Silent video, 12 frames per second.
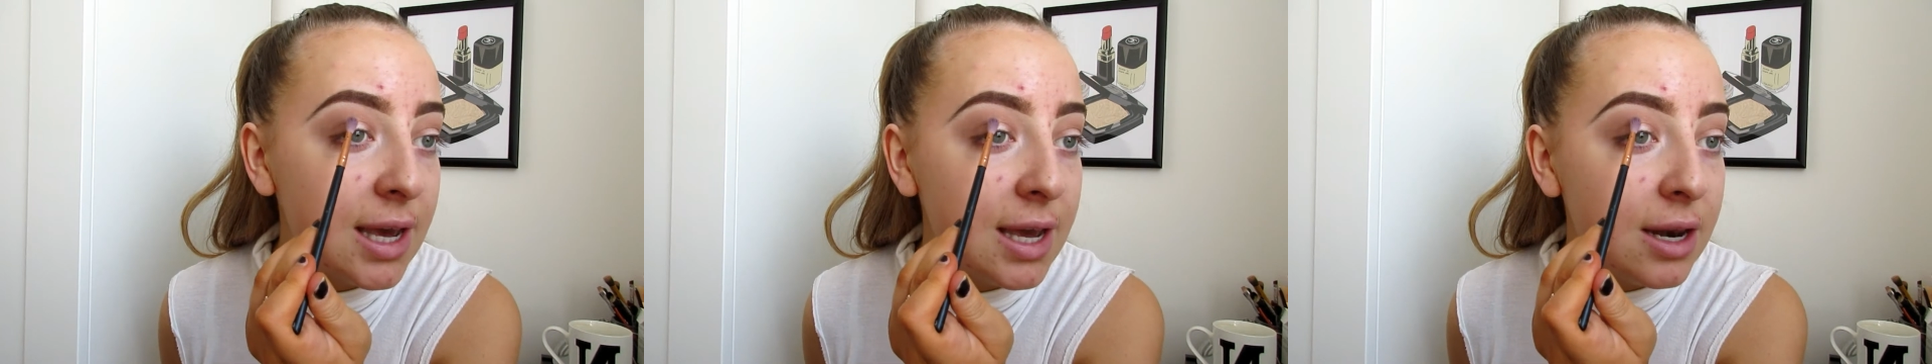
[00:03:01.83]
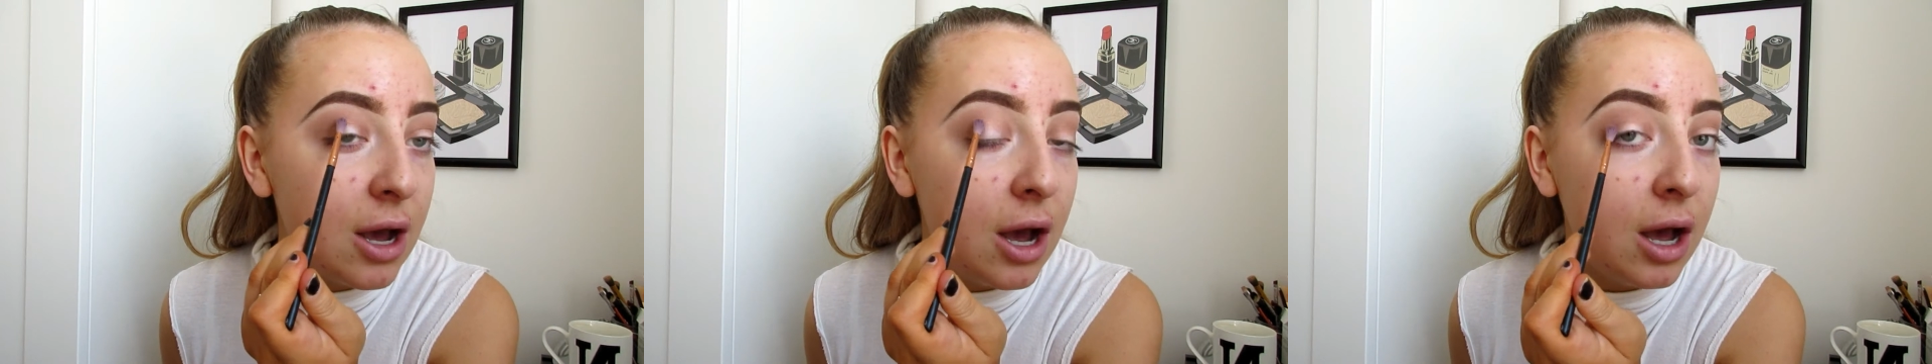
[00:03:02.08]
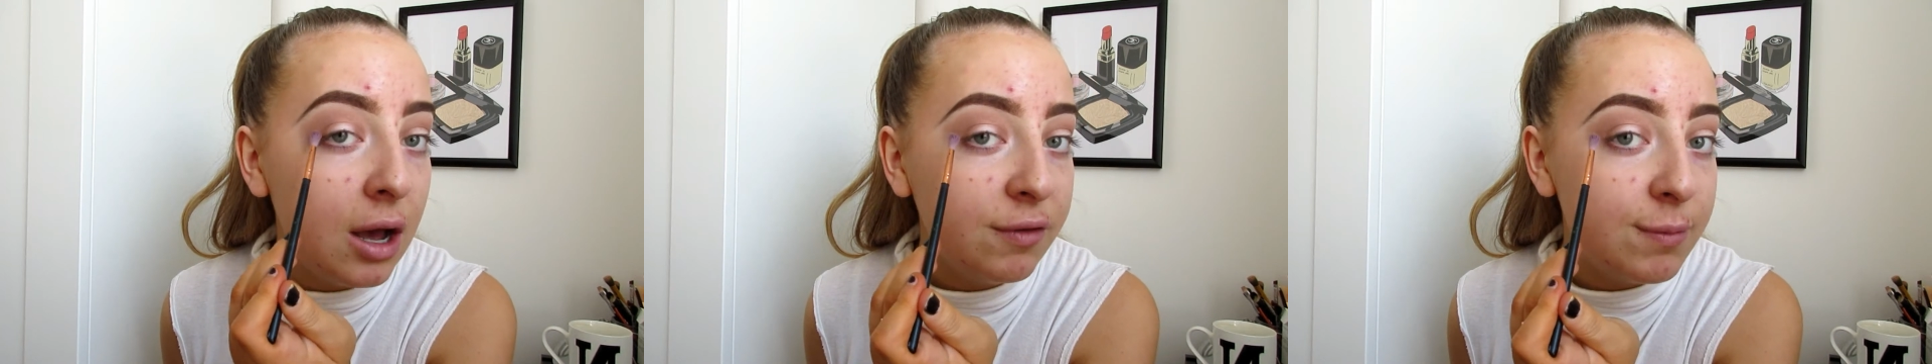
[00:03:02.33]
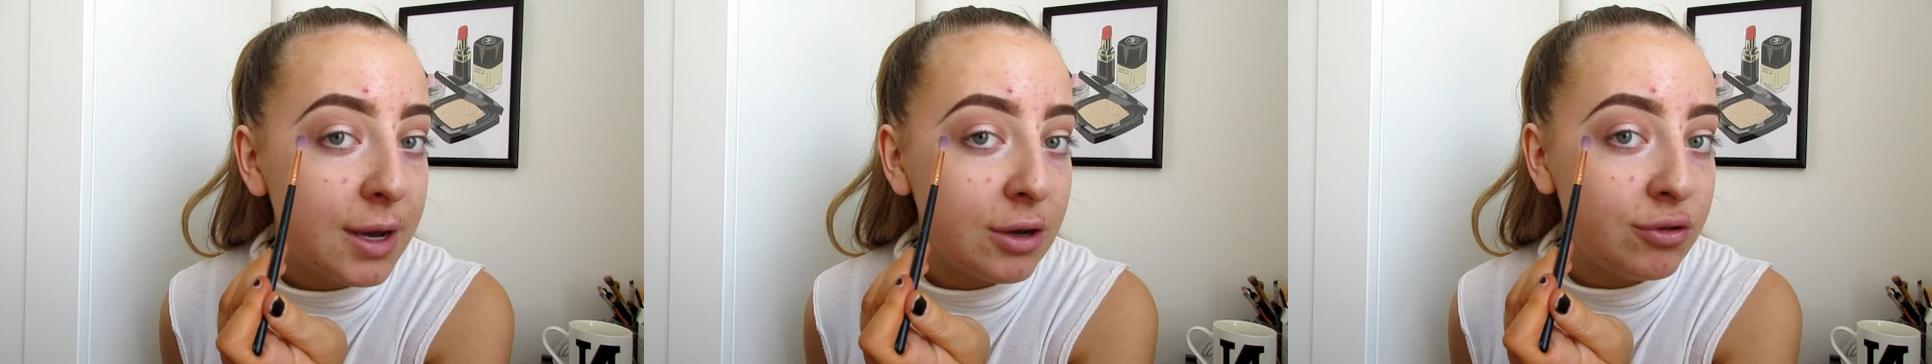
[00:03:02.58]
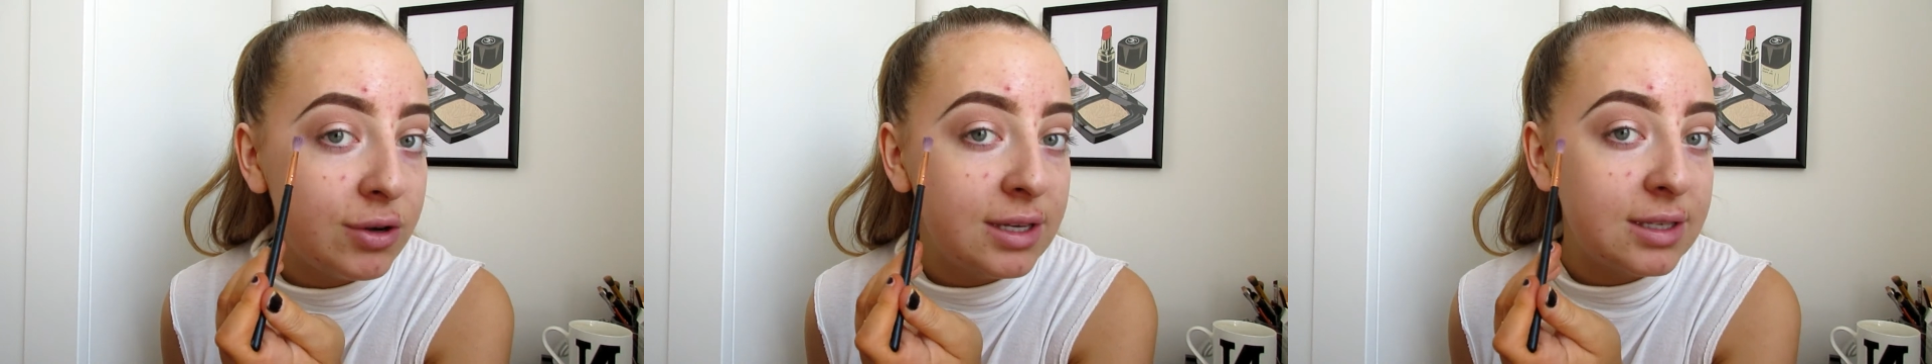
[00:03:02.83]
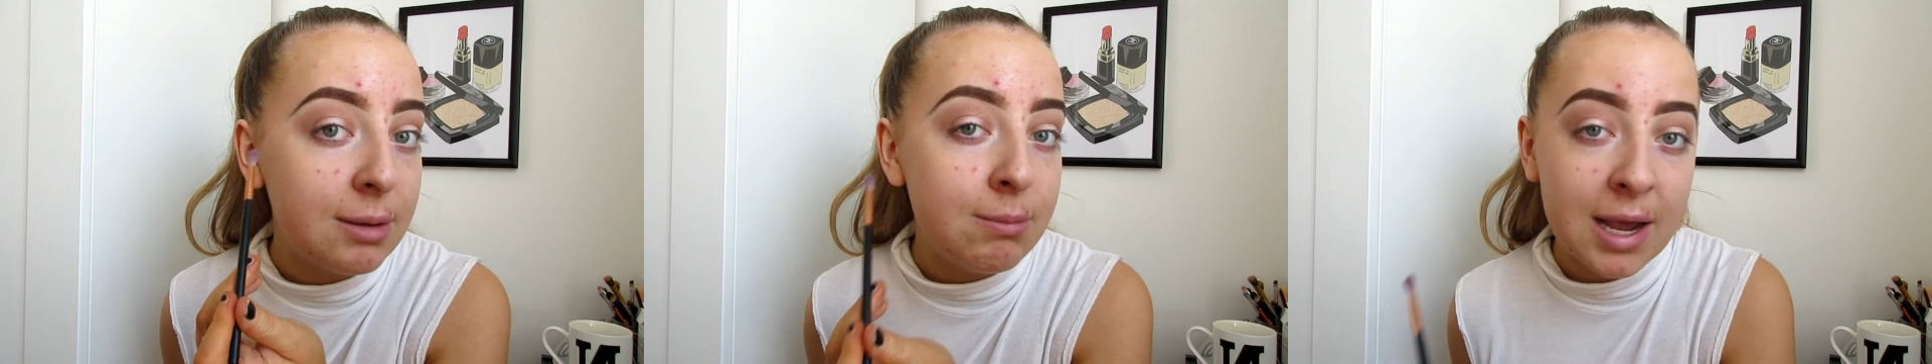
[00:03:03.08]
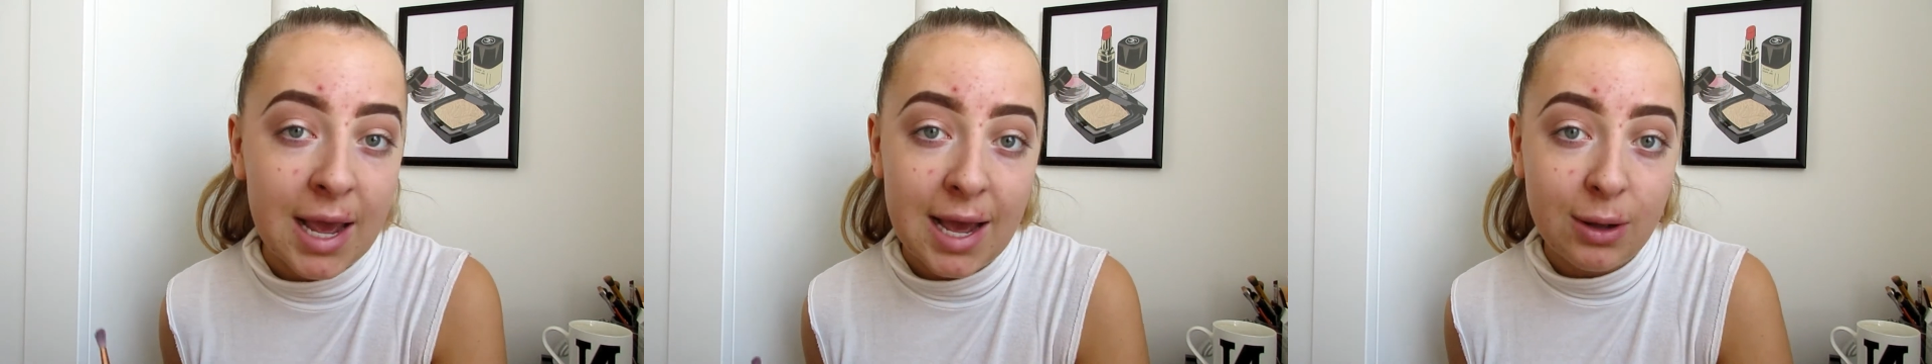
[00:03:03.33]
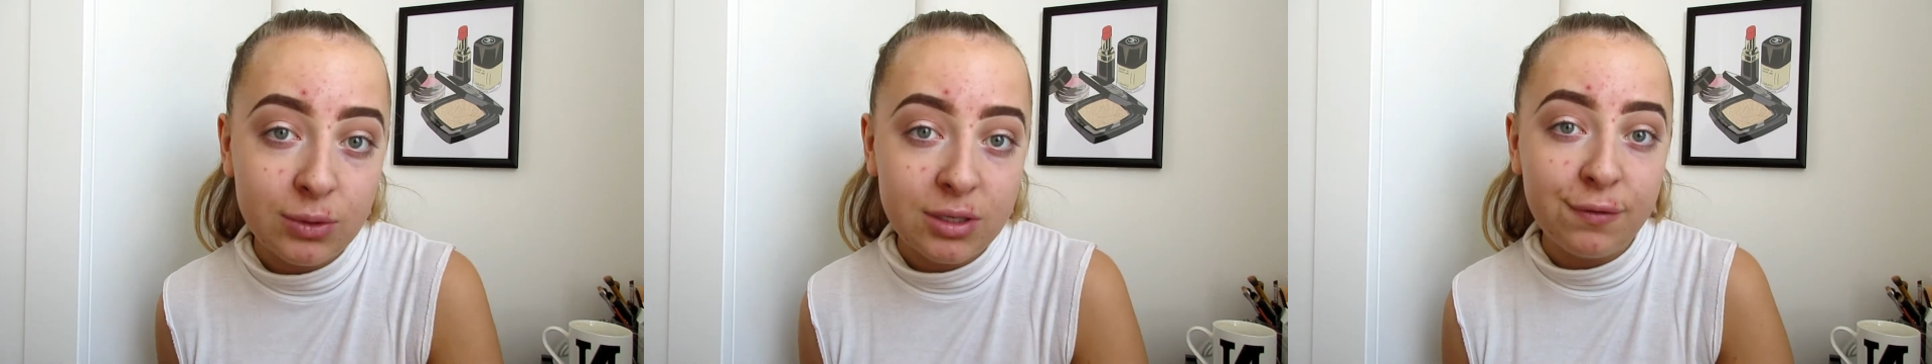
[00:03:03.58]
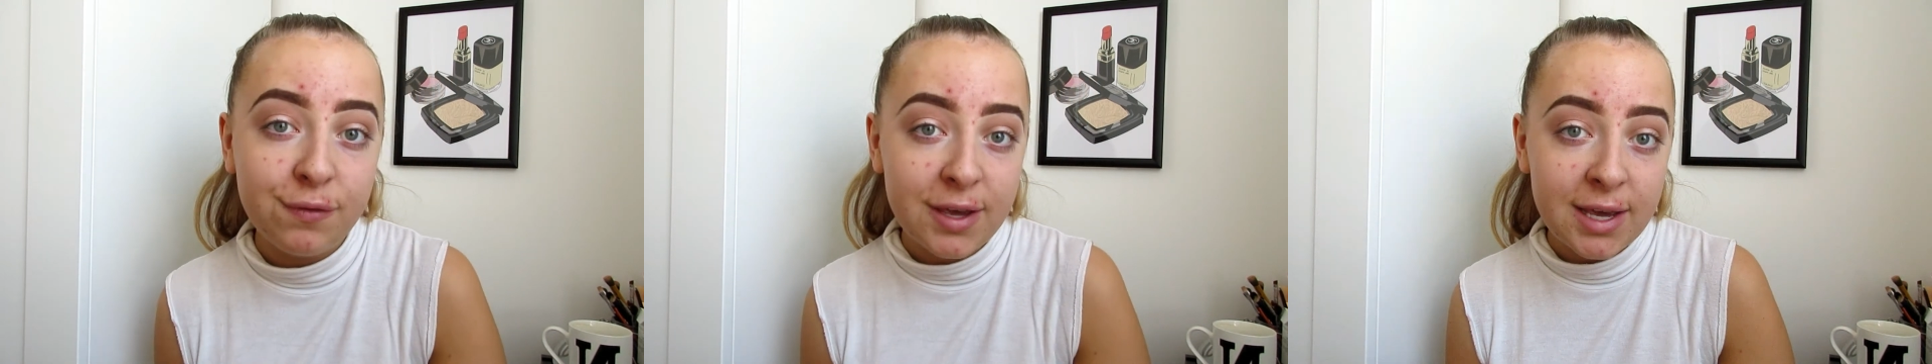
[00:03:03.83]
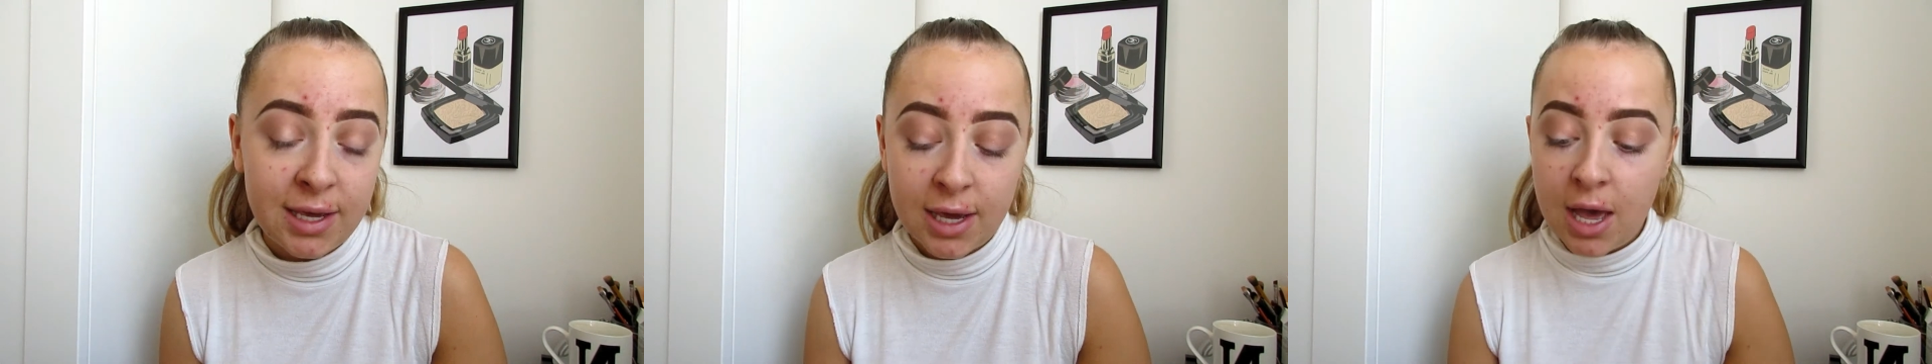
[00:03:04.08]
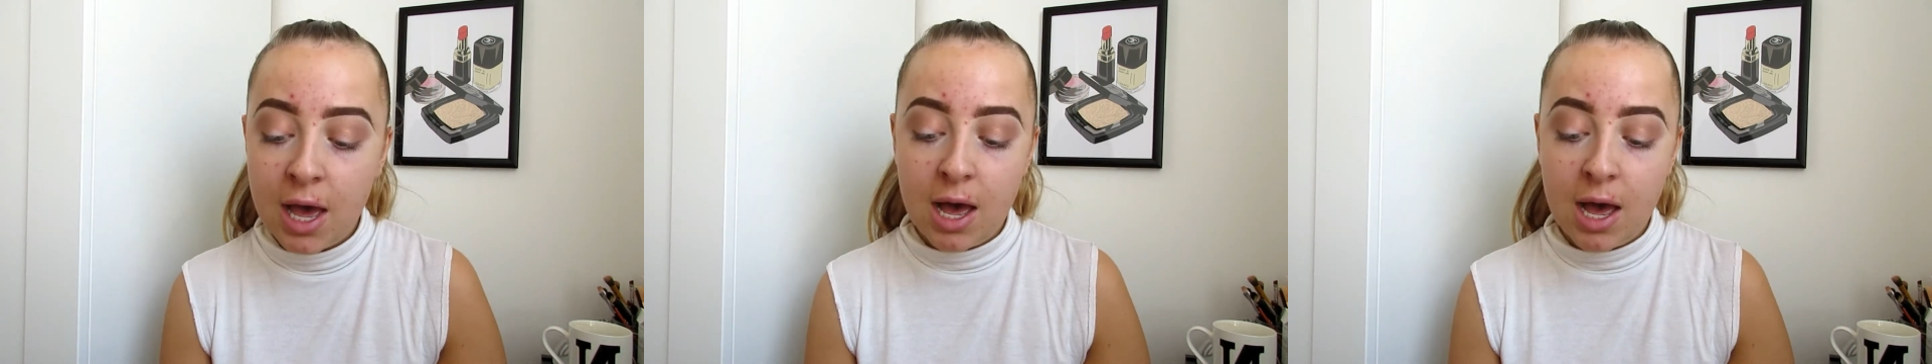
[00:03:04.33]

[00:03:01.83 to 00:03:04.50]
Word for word: in half my crease and my outer V.